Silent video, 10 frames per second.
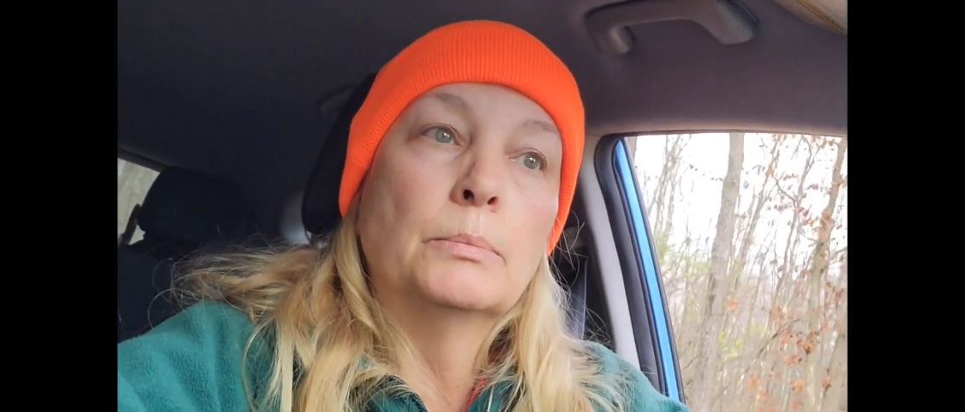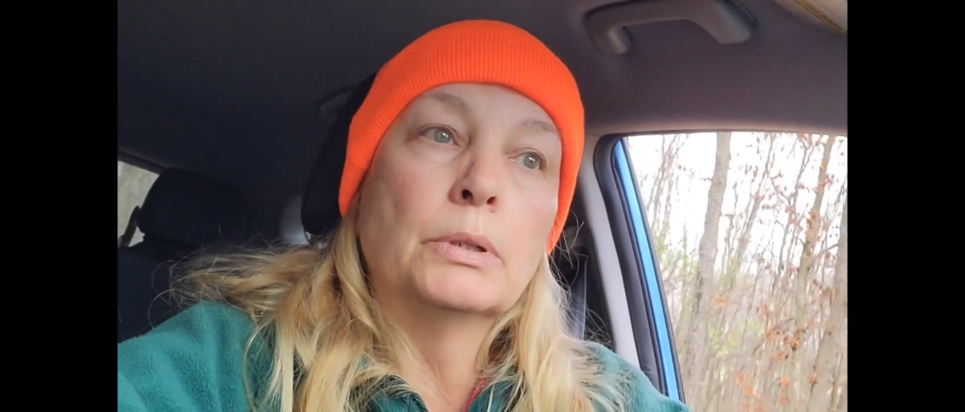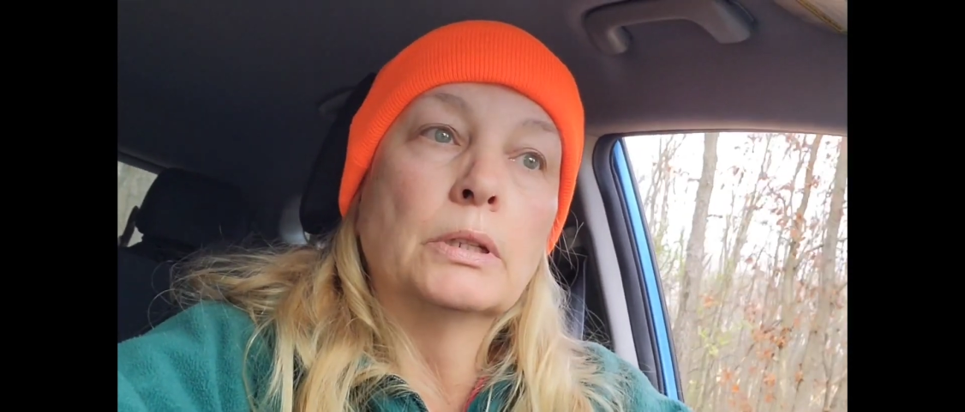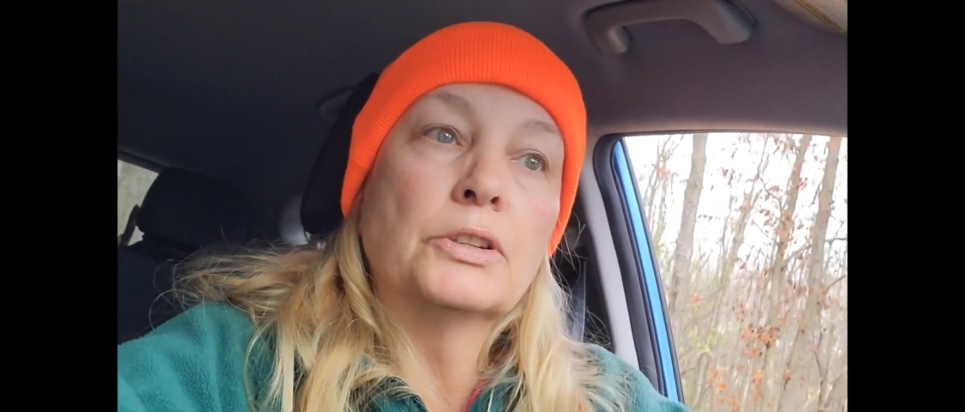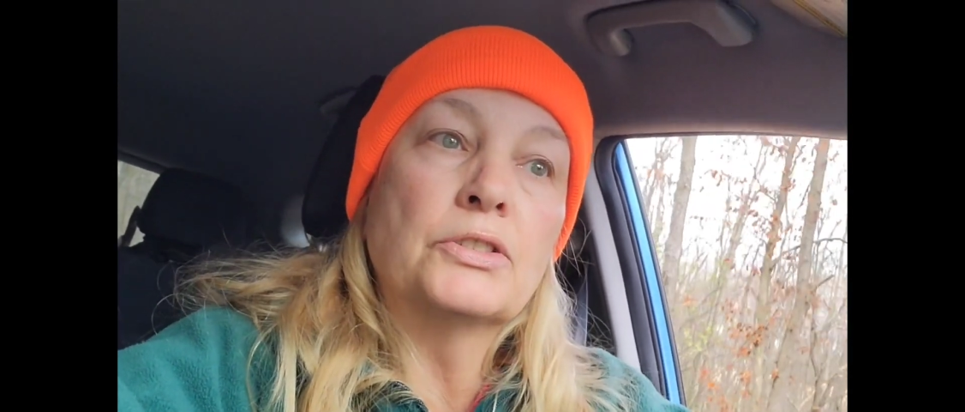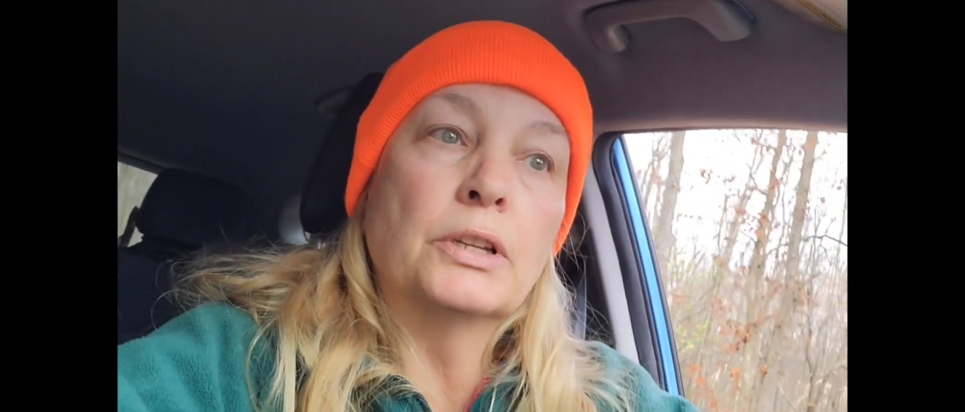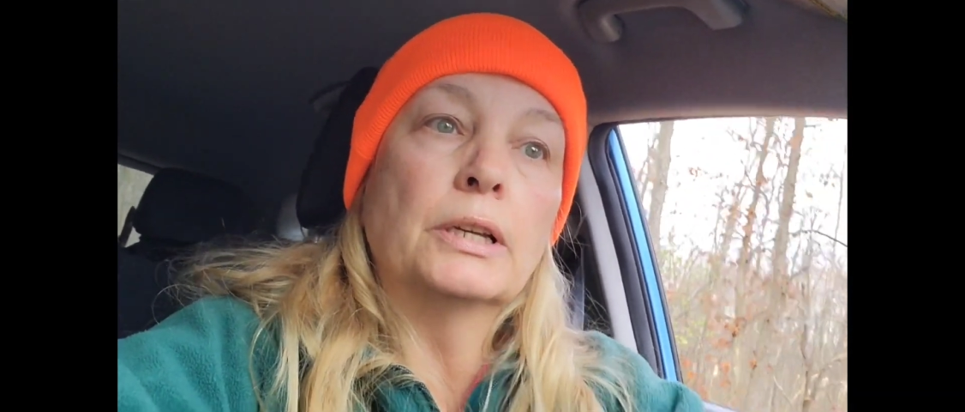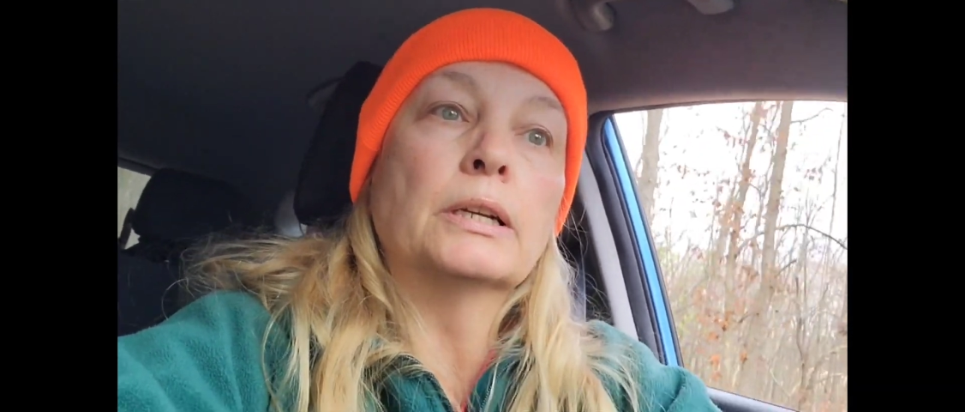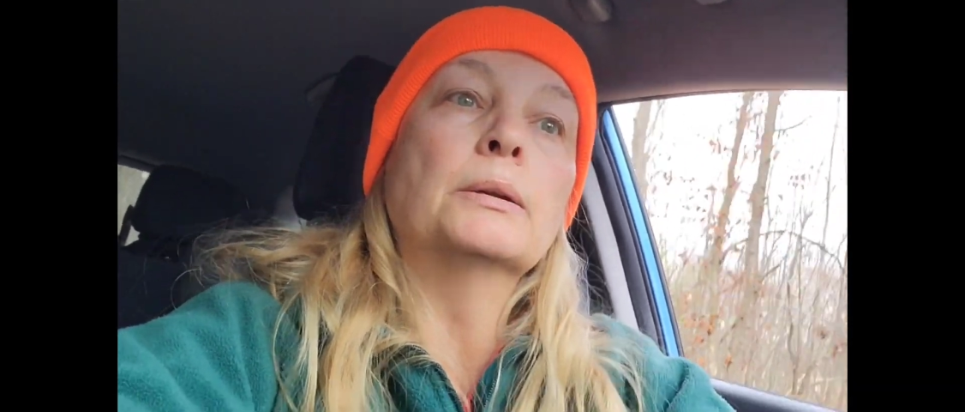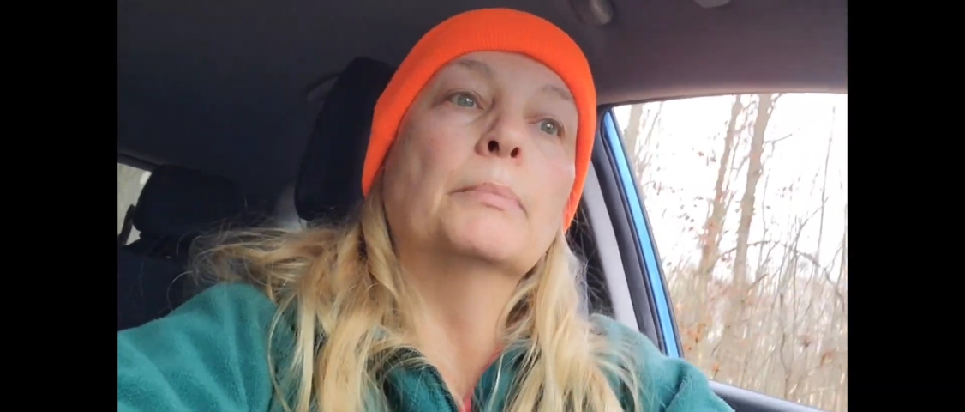
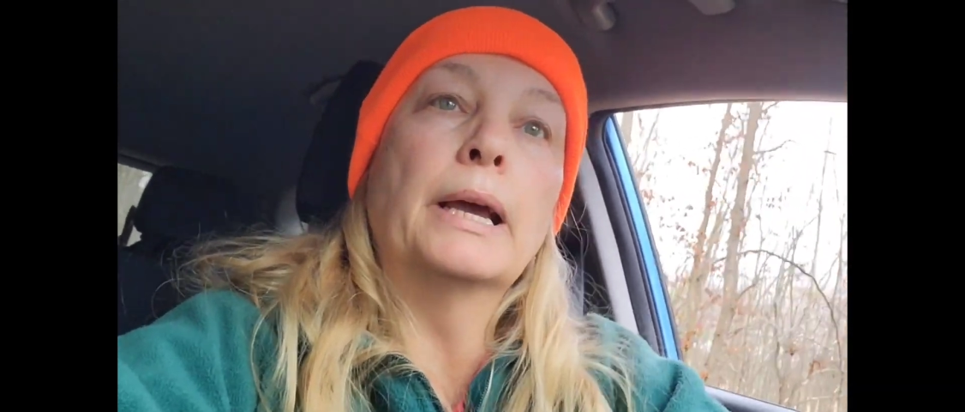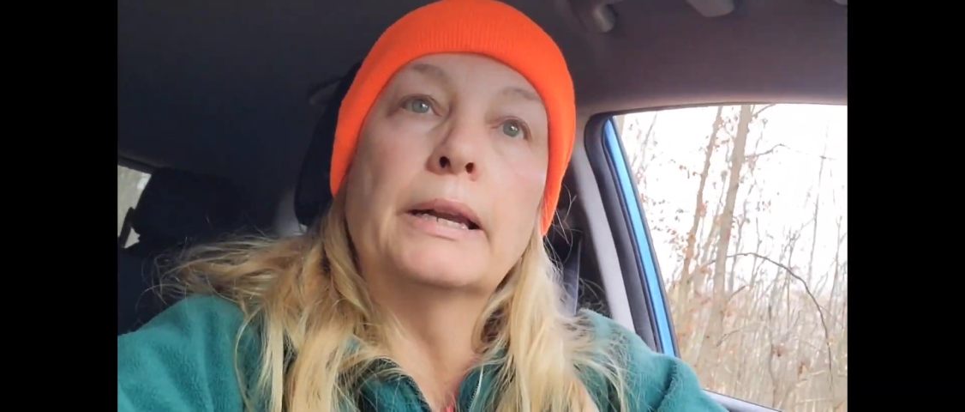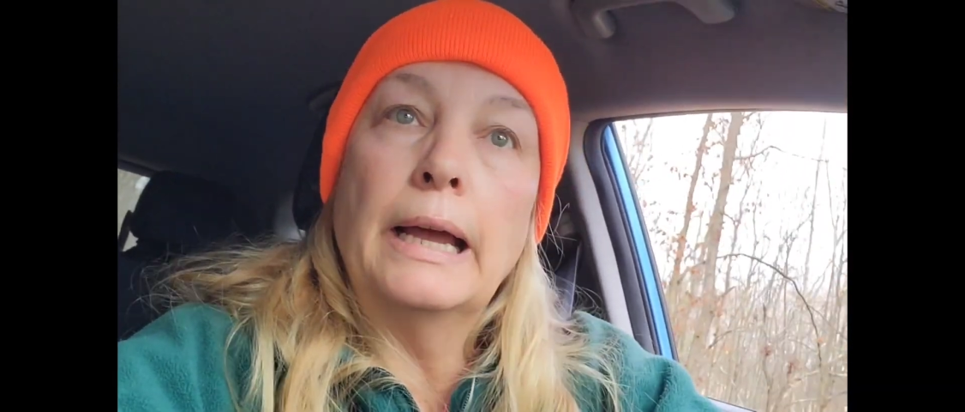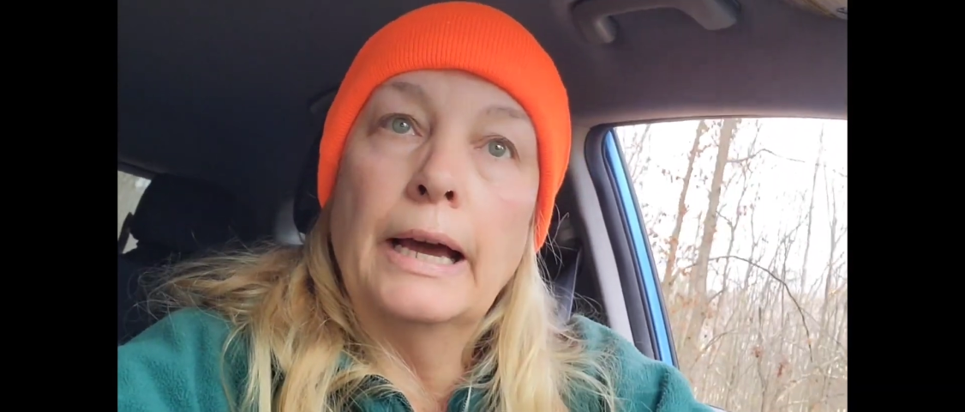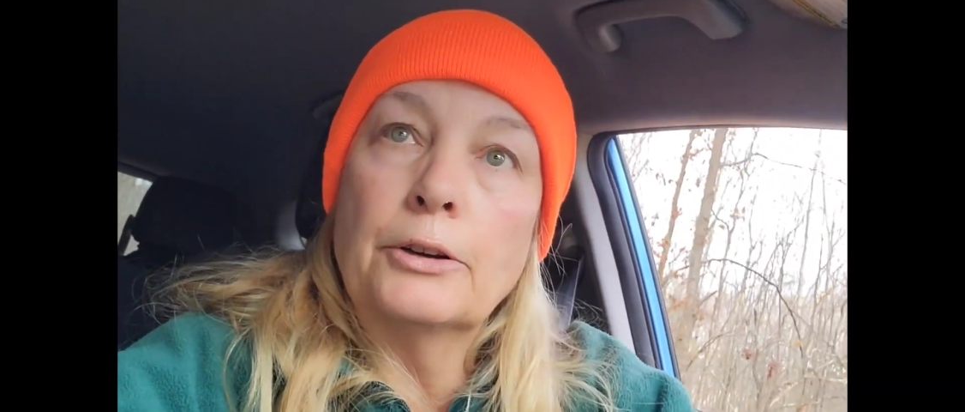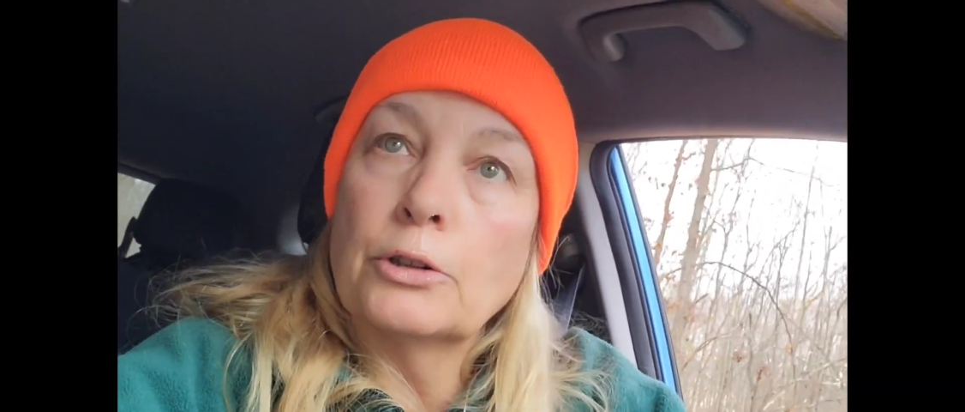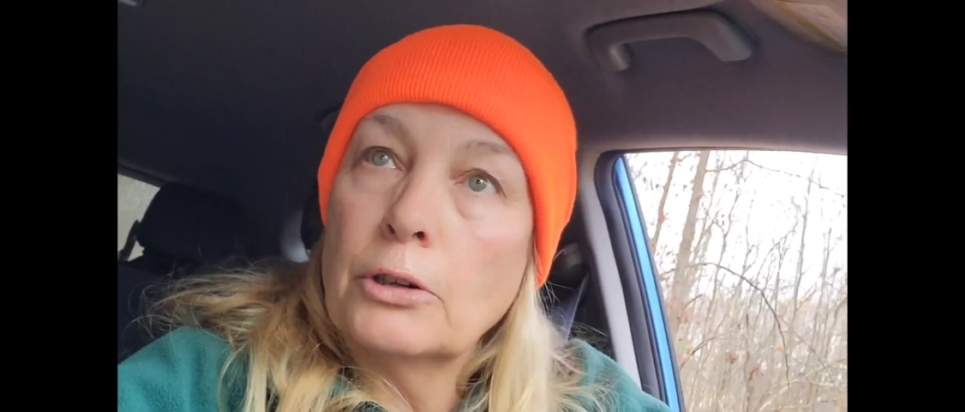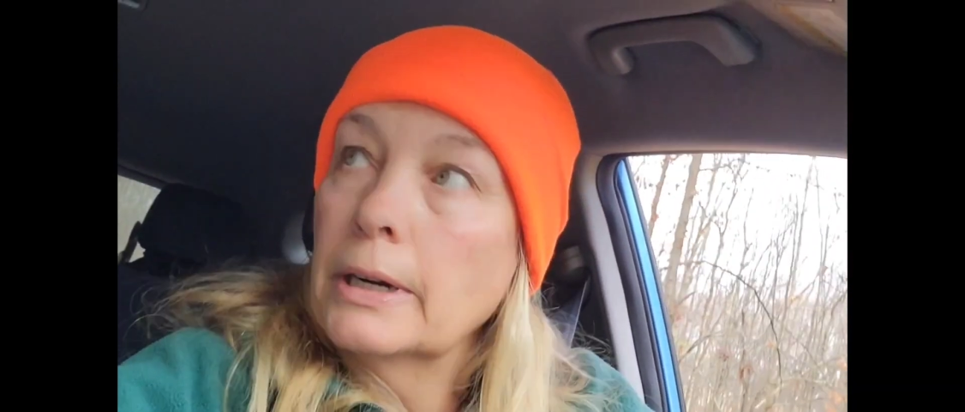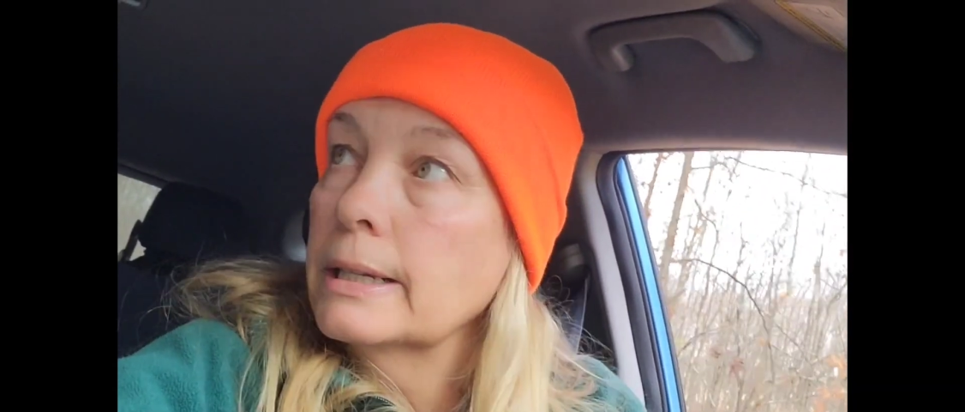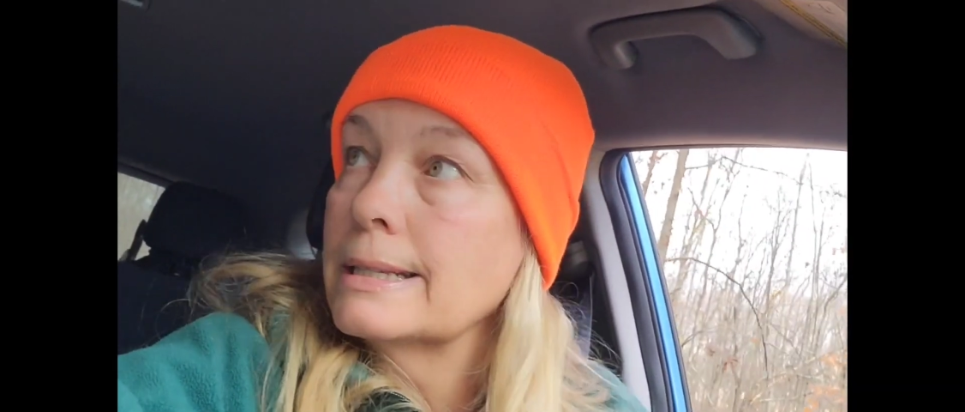ballistic and Mad Hatter
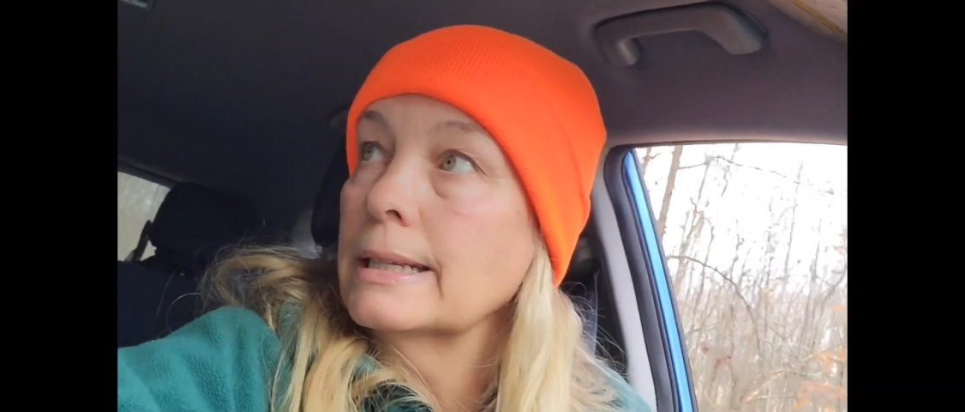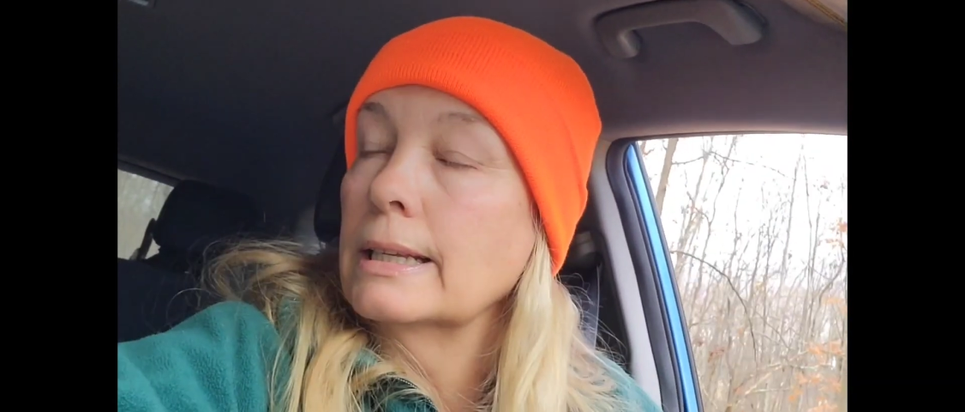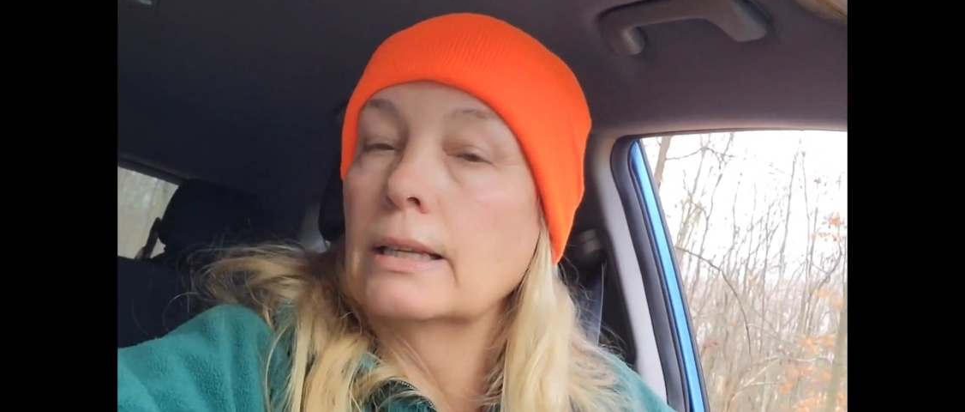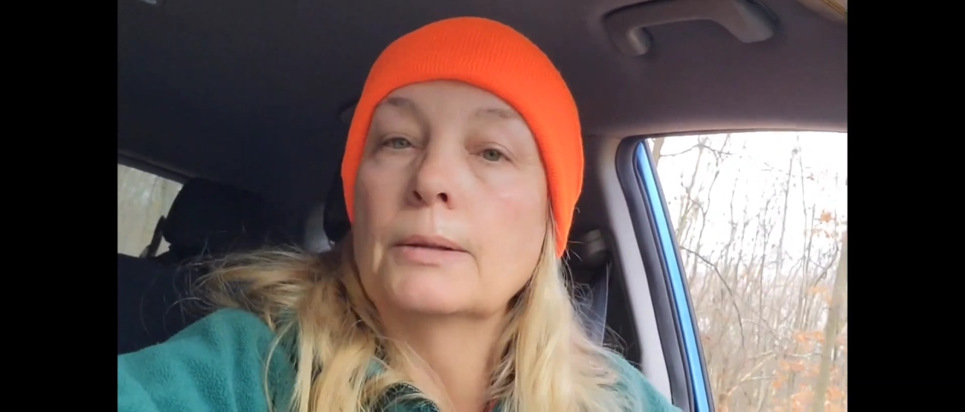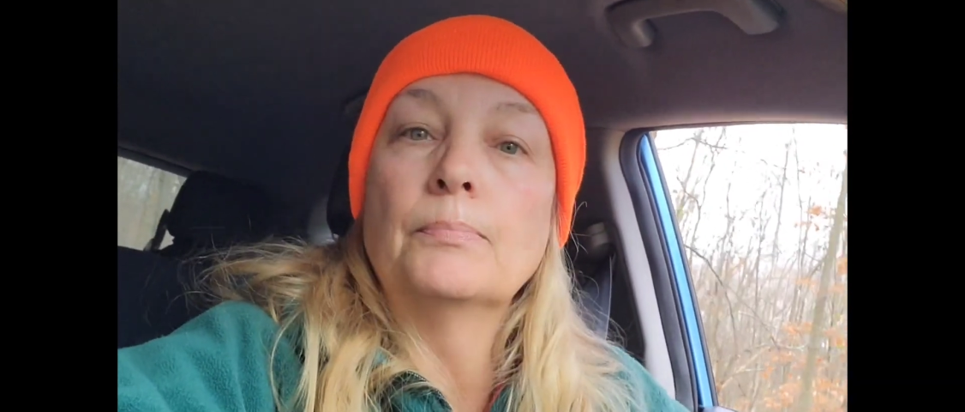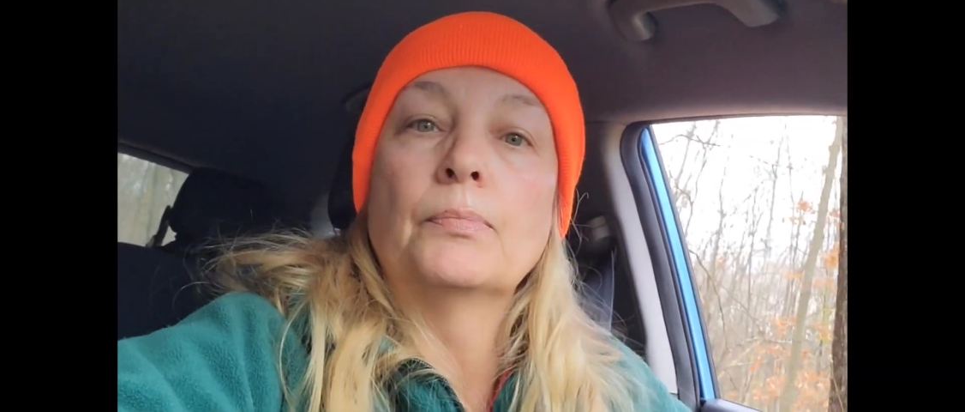crazy